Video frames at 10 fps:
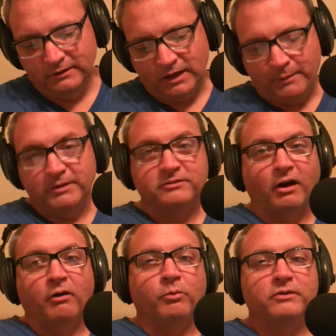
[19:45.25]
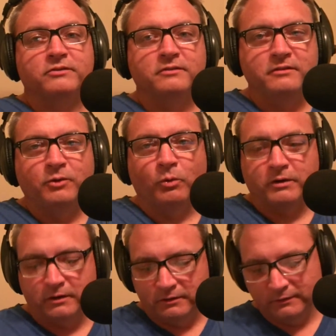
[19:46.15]
I'm the Star Wars
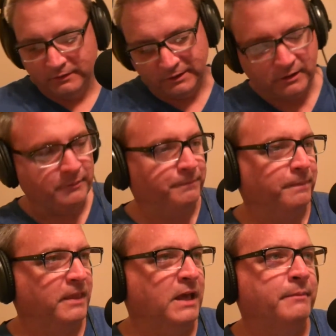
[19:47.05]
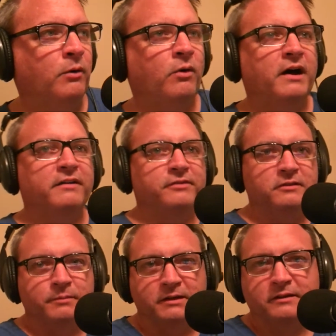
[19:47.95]
dork. And my wife is a
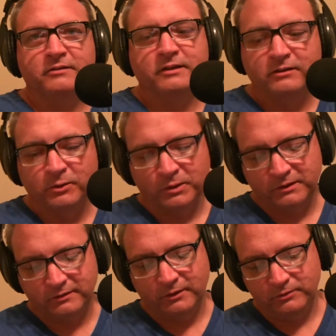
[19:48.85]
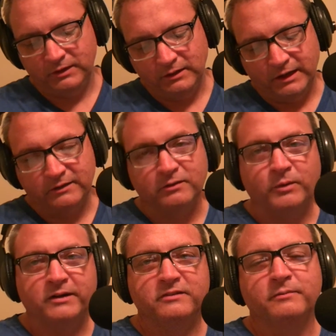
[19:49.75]
big Disney dork, so she likes to
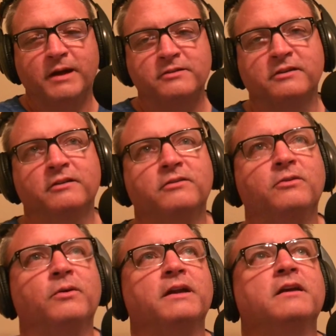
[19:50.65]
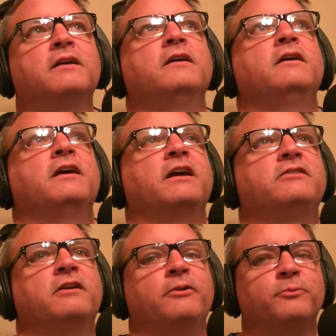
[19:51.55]
watch The Imagineering Story. And
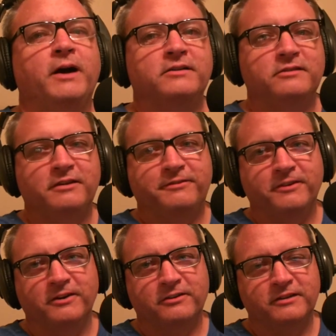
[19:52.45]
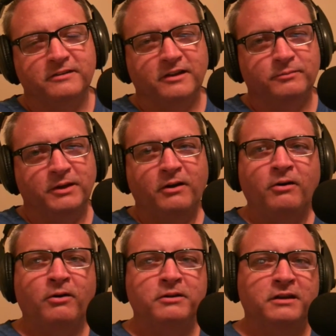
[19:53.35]
she always watches it first and tells me,
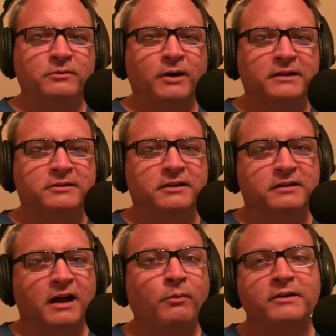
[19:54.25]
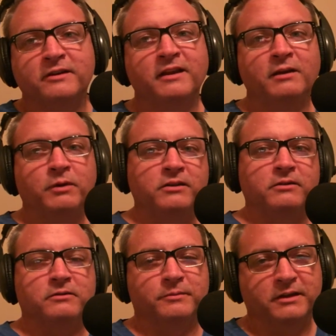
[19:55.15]
"Oh, yeah, you watch it. I'll watch it again with
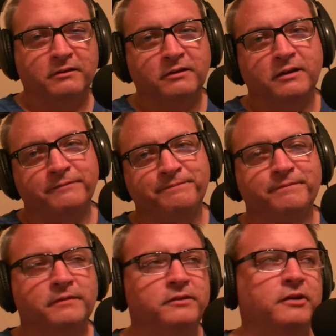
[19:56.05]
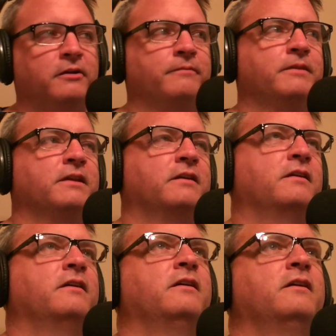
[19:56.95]
you." And I'm like, "Okay." So
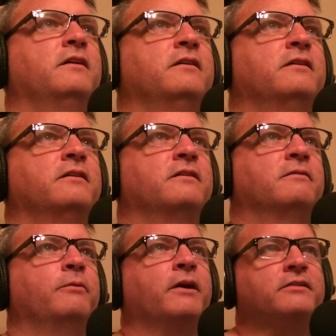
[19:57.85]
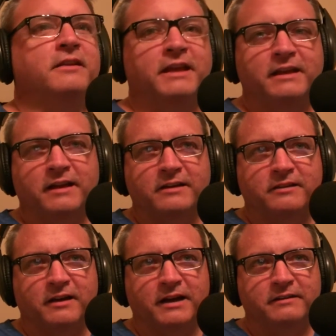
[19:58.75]
we watched it again last
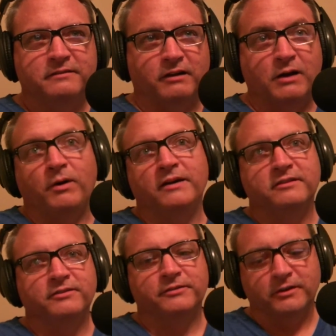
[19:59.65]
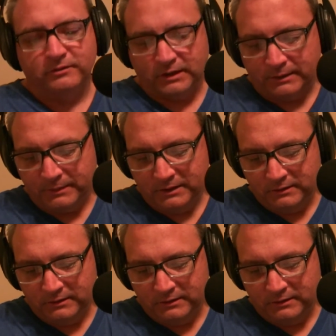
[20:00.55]
night, or I watched it for the first time.